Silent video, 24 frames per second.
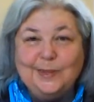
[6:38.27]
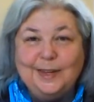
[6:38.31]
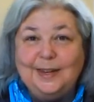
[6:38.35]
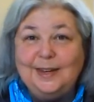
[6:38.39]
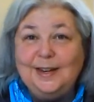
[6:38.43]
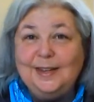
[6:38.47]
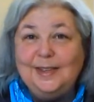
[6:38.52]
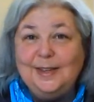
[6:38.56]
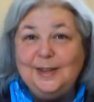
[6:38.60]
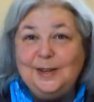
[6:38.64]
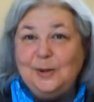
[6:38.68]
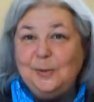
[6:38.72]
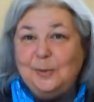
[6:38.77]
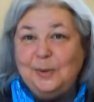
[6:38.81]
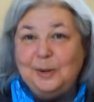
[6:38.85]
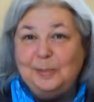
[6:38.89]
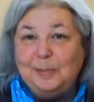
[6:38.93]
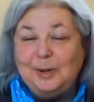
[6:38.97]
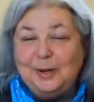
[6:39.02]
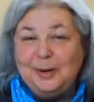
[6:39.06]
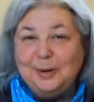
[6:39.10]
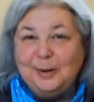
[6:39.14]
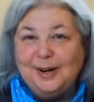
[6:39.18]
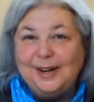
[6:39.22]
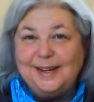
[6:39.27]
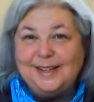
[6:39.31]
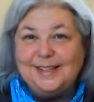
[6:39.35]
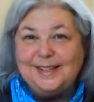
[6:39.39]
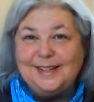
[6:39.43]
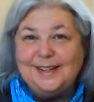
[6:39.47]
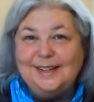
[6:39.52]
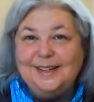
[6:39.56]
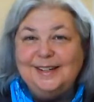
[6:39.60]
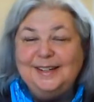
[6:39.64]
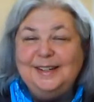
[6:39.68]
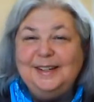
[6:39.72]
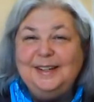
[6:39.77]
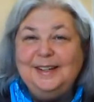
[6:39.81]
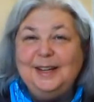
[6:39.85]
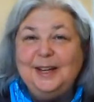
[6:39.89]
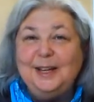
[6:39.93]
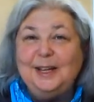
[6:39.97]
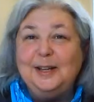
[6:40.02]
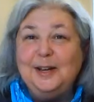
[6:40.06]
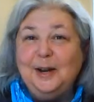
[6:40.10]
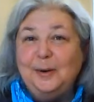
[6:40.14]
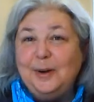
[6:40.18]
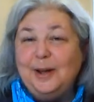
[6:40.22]
anything you want to be crazy
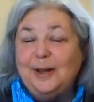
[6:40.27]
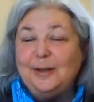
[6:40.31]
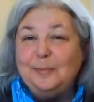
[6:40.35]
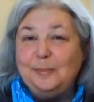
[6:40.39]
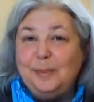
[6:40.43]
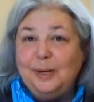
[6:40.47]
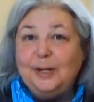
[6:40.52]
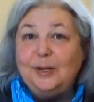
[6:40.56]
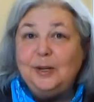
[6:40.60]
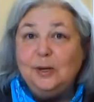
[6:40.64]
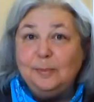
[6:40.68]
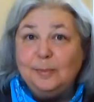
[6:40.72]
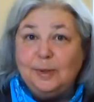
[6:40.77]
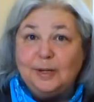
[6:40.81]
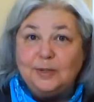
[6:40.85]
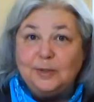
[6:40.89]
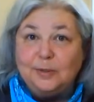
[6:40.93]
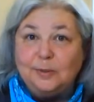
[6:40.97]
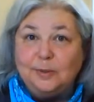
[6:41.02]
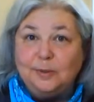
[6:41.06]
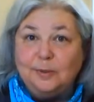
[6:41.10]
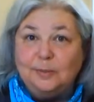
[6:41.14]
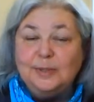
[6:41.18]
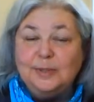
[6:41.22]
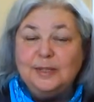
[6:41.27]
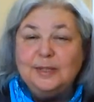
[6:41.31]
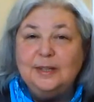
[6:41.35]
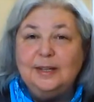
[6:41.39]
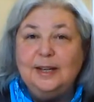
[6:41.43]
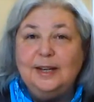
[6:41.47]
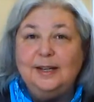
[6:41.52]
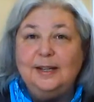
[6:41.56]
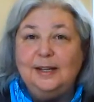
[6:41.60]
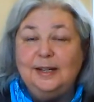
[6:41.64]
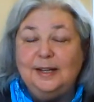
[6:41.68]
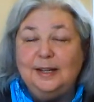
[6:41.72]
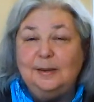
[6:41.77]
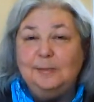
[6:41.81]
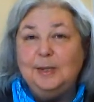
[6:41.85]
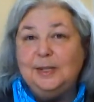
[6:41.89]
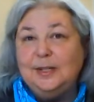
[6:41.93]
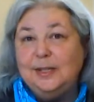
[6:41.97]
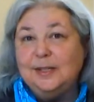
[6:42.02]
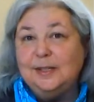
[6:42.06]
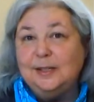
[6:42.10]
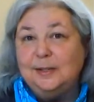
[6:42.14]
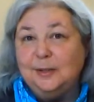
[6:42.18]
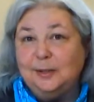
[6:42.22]
and go out and pick your mushrooms and any
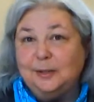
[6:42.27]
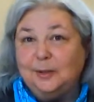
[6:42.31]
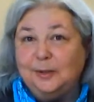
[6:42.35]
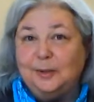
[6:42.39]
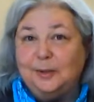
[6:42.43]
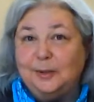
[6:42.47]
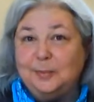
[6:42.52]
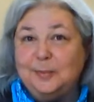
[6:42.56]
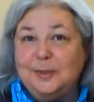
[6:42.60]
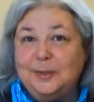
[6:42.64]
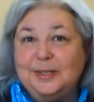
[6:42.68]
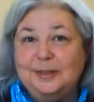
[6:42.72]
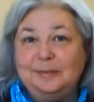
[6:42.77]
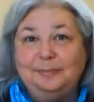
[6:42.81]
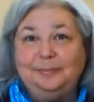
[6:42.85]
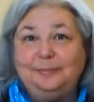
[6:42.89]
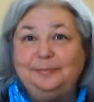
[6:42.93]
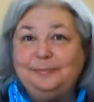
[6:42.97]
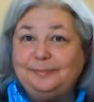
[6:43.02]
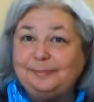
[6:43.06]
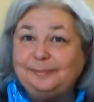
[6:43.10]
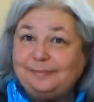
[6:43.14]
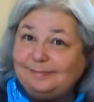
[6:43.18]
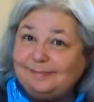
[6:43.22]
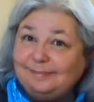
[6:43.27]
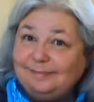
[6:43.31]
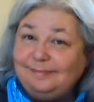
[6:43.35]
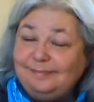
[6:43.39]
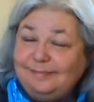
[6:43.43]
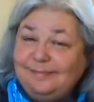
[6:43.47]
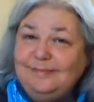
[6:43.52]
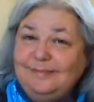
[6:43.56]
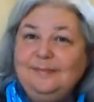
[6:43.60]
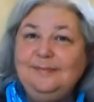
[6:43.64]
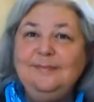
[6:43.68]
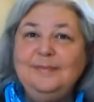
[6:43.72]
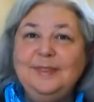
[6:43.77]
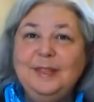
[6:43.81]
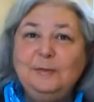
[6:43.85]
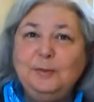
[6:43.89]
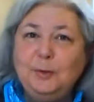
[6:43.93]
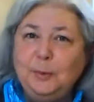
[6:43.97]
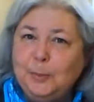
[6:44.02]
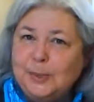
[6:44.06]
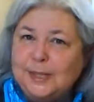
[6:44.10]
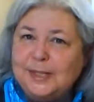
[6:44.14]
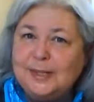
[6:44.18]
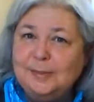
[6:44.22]
medicinal herbs,
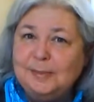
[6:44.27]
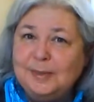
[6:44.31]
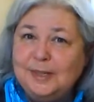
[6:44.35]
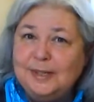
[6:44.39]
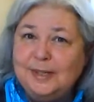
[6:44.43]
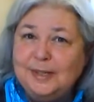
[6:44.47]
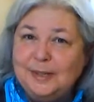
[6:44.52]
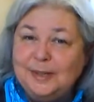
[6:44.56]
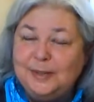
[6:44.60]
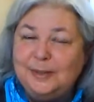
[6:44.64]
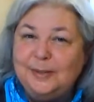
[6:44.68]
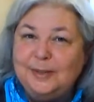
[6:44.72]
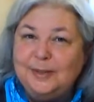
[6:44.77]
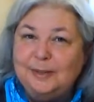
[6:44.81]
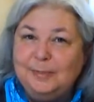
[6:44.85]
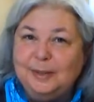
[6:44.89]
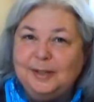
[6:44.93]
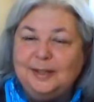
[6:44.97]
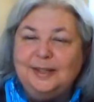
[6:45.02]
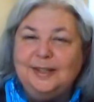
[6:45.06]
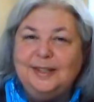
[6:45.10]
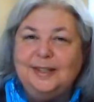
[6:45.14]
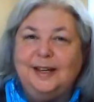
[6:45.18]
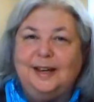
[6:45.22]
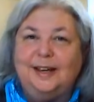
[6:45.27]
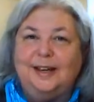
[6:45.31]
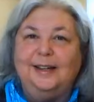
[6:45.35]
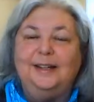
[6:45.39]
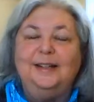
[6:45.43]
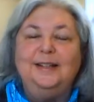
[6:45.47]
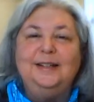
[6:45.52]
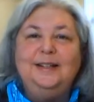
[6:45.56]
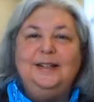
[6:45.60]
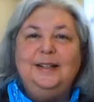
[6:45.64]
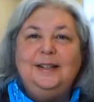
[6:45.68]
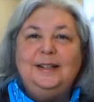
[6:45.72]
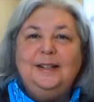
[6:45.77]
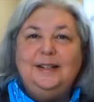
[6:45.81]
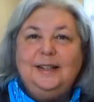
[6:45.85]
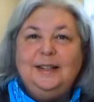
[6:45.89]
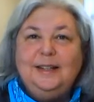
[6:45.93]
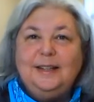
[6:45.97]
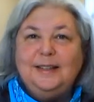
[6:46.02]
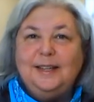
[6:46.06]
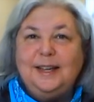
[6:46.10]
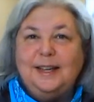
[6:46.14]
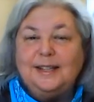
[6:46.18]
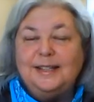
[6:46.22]
if you want something to do in the middle of the night,
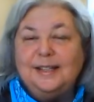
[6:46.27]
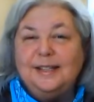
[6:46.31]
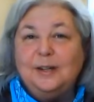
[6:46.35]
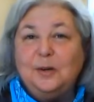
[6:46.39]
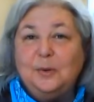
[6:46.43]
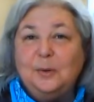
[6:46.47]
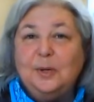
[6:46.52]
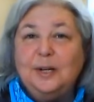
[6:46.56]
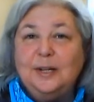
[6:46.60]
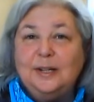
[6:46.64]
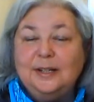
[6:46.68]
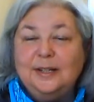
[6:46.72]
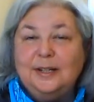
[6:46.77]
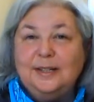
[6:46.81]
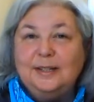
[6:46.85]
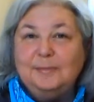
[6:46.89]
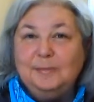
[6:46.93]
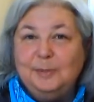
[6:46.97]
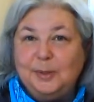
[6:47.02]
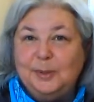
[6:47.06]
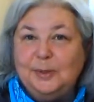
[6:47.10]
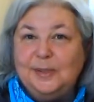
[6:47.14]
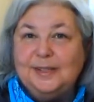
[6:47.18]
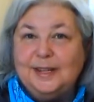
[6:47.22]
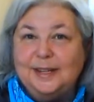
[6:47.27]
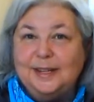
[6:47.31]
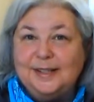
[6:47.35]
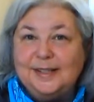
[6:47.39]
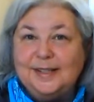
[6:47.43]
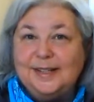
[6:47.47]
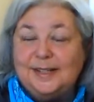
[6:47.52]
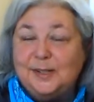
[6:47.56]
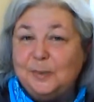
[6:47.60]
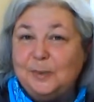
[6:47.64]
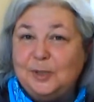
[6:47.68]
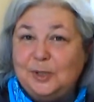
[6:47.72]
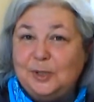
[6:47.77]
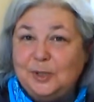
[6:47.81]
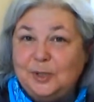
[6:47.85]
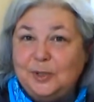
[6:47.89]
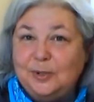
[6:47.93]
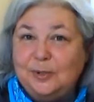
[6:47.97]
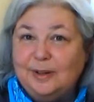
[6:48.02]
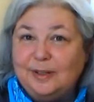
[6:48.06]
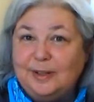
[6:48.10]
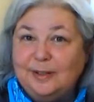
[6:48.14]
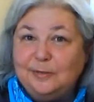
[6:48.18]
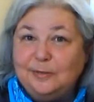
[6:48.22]
that according to the moon signs, that's what you
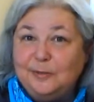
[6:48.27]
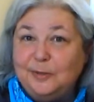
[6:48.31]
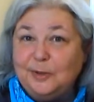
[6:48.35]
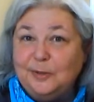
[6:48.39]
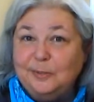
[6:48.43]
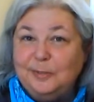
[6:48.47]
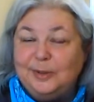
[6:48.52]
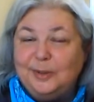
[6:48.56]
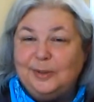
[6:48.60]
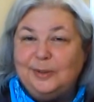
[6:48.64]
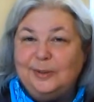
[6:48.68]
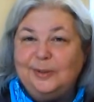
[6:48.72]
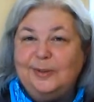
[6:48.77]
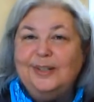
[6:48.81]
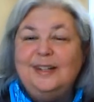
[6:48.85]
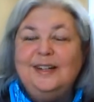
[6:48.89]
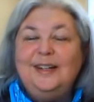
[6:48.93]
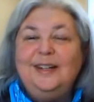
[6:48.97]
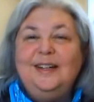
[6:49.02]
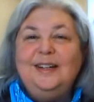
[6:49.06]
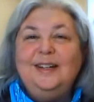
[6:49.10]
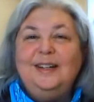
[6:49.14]
do on the full moon,